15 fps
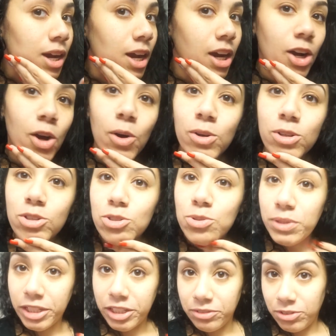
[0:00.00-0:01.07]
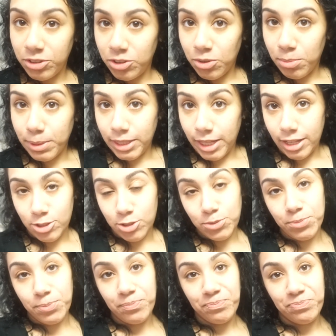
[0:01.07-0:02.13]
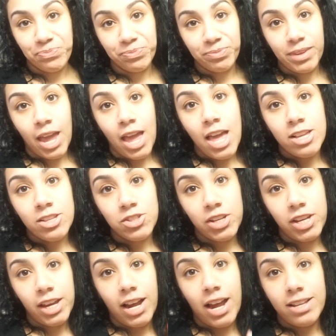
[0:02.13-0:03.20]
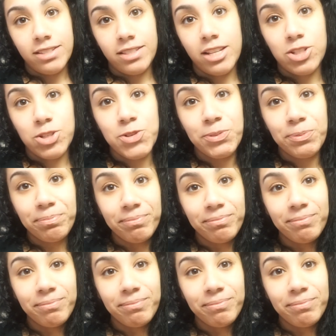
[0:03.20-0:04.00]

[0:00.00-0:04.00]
I could also do another video about that too. So yeah guys, stay tuned.